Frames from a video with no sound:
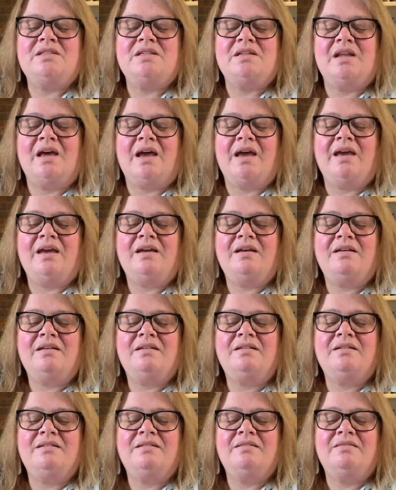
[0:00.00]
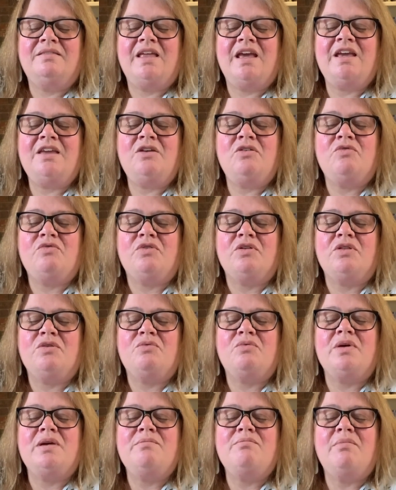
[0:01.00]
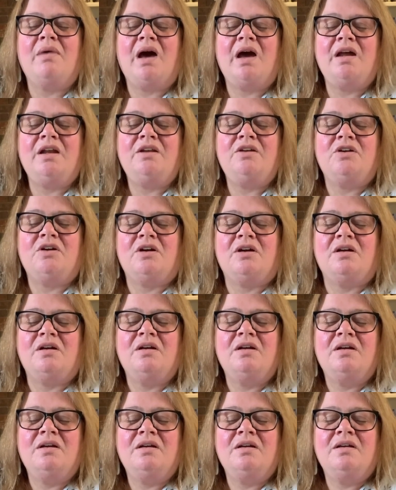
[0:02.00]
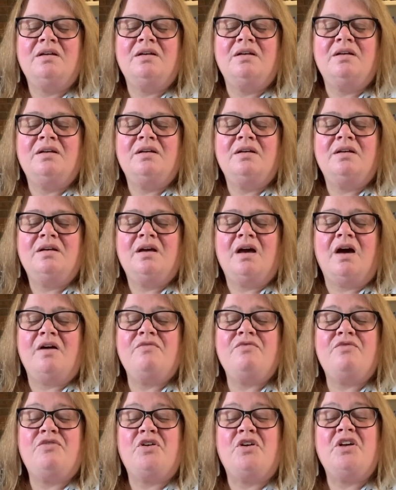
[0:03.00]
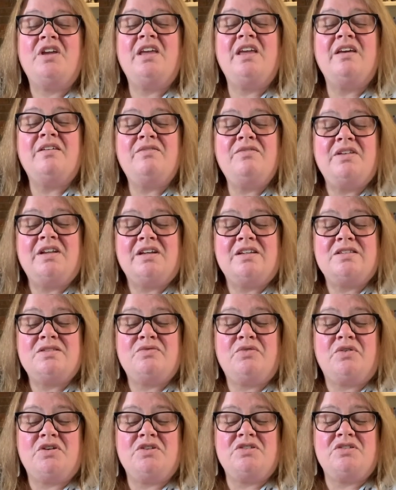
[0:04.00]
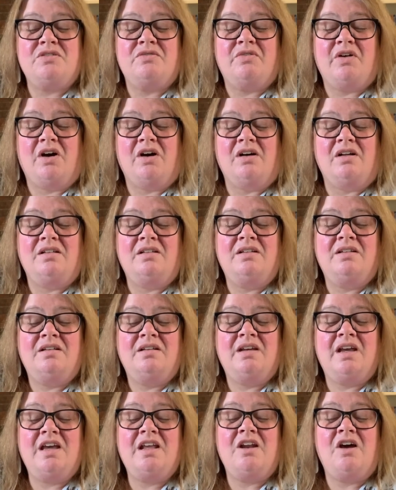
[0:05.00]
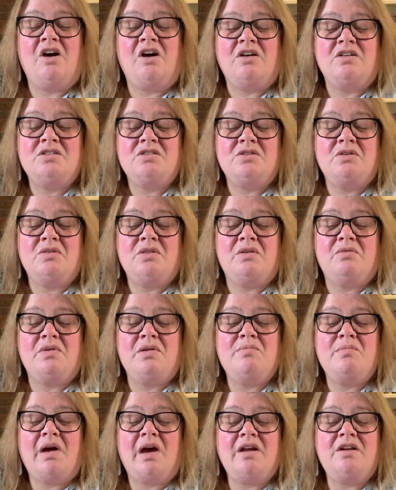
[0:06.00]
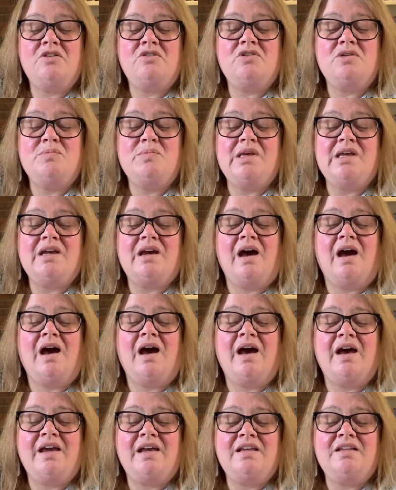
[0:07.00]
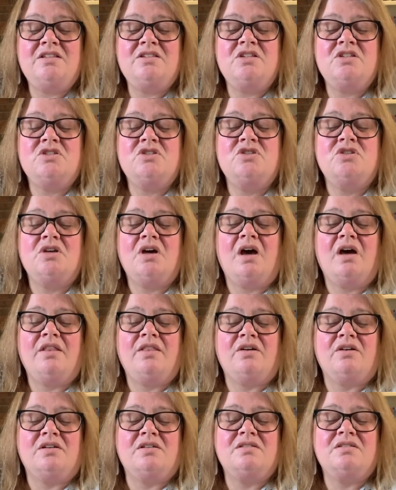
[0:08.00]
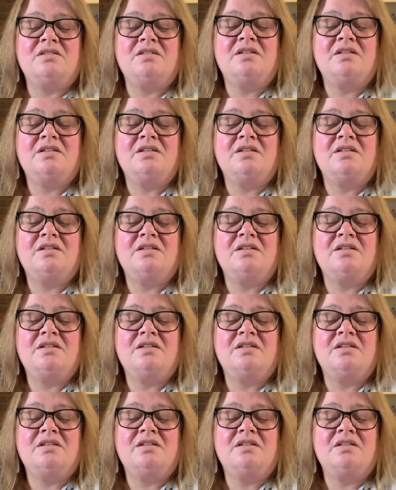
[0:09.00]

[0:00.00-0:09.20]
today. Thank you for the reminder of forgiveness, first of all, and also the reminder to be kind to others.